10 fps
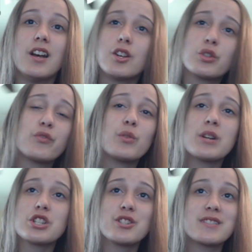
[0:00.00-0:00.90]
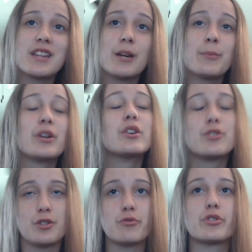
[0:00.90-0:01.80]
So if you wish to skip,
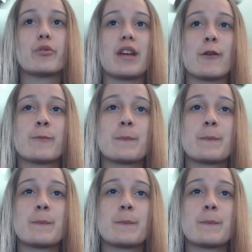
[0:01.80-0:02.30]
do so now.